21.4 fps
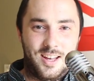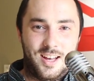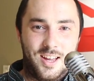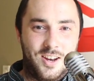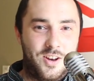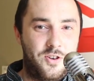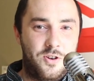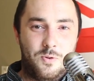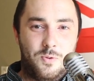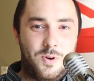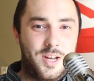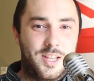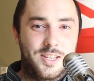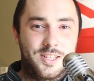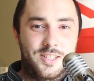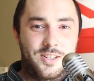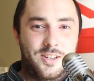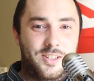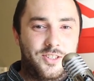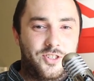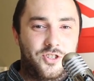I don't know why
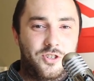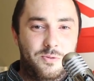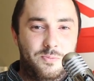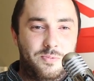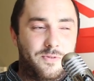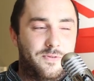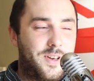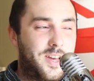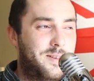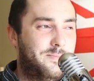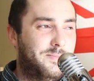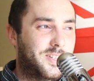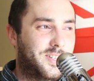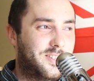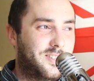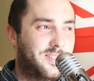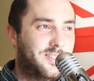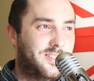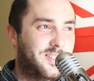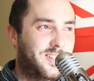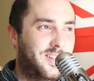these aren't super
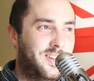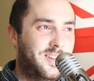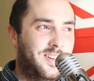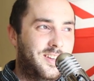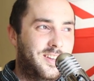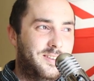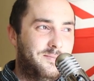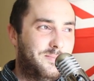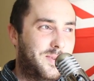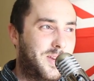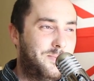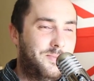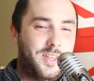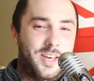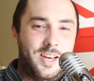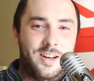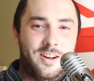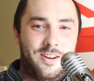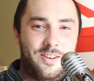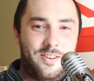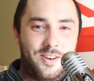famous. Maybe
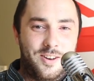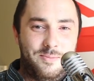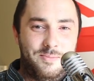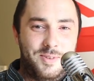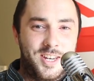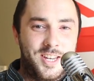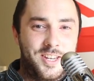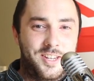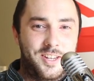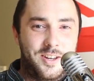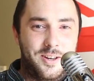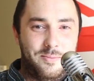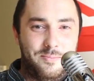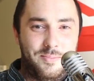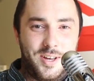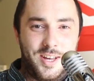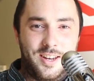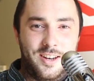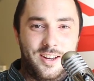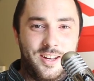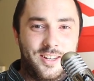they are and I'm an idiot,
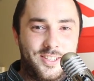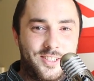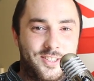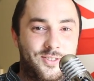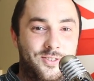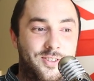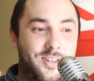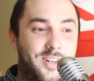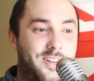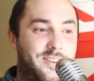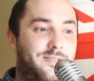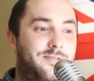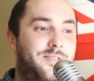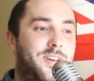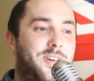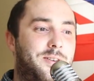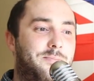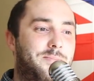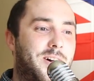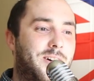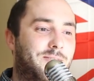but I'd have thought I'd have
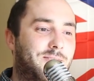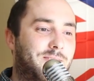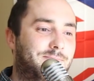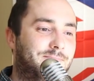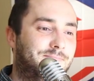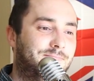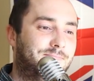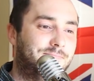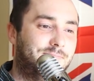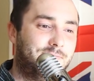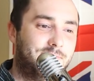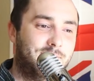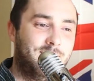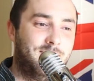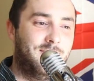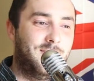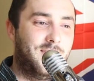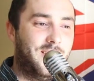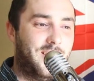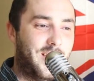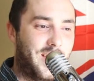heard about them.
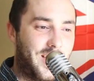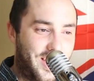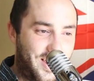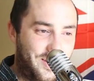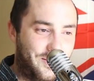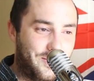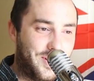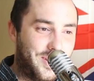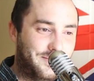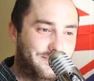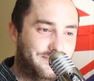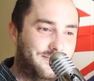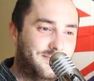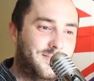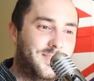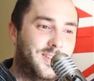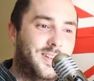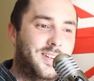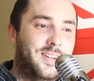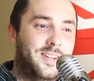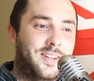Anyway,
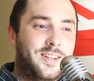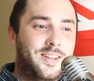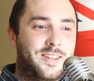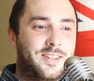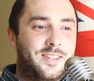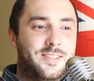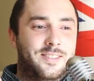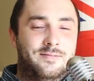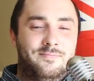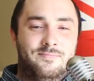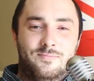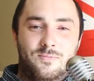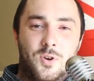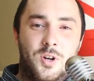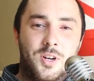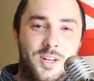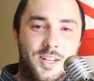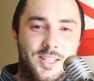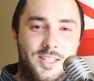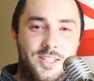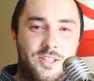
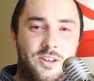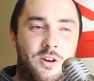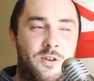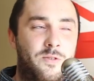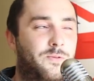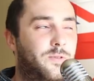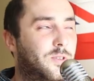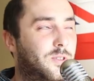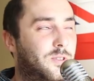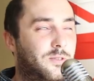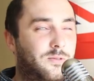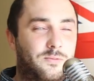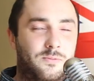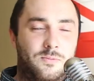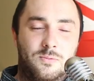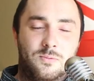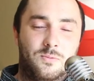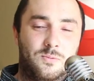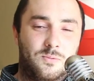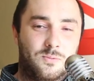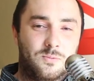what are these
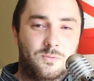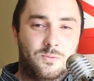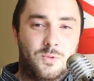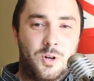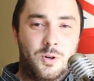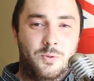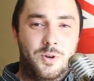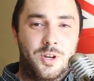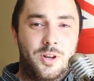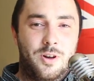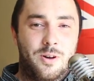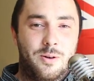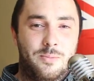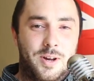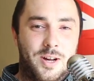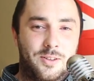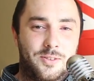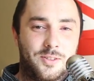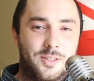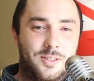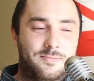Kofun? What do we know
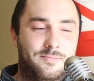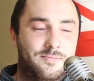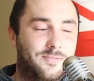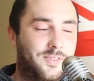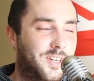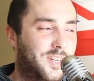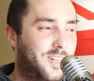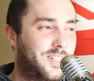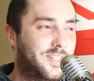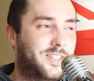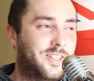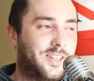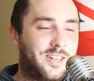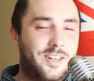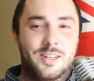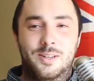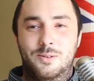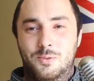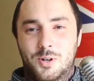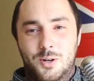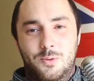about them?
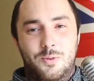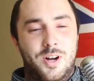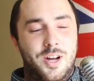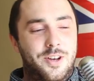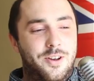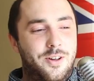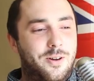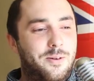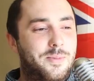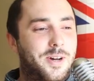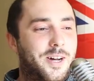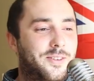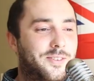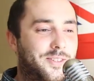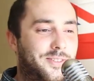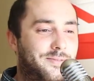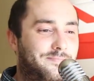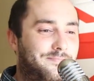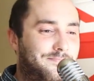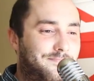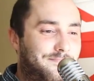Realistically, what do I know
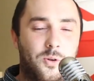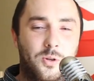about them?